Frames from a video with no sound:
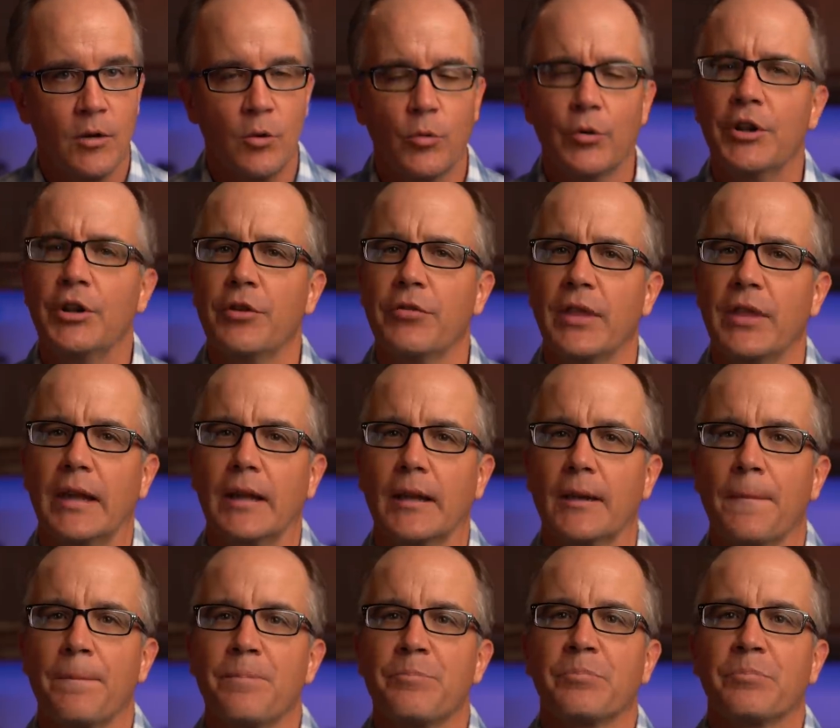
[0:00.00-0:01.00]
What do you think?
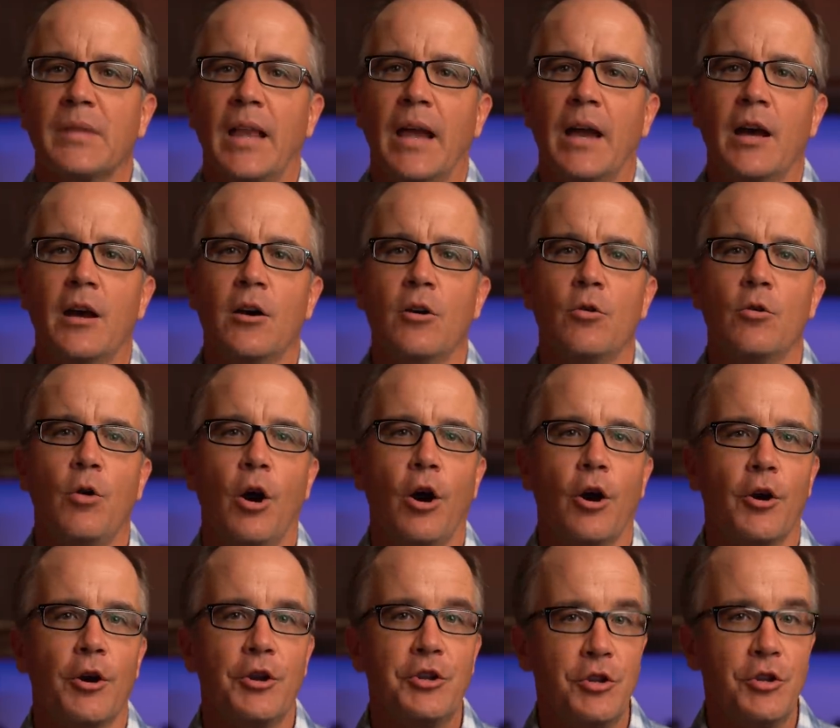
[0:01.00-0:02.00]
How
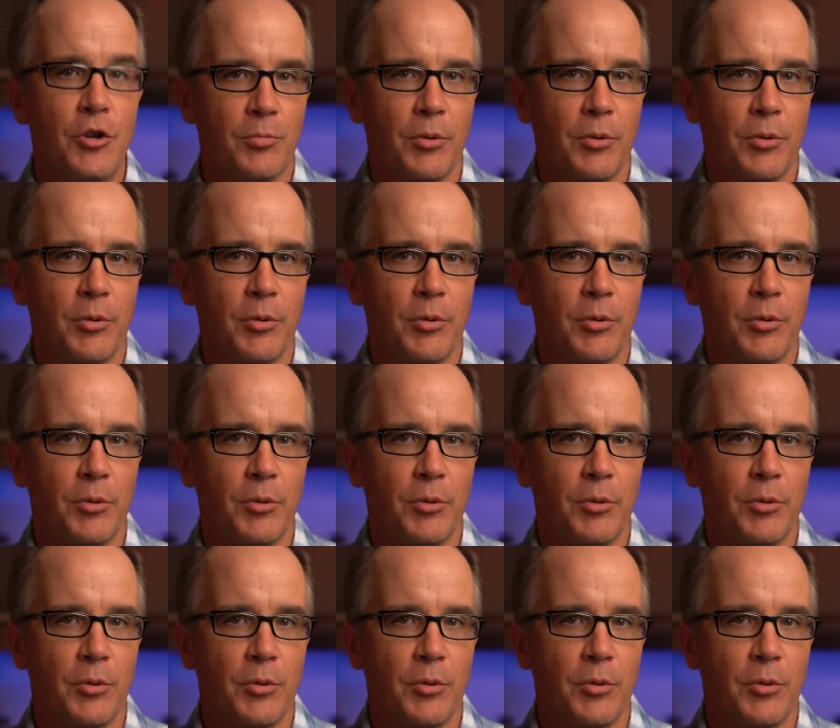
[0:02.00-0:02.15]
are you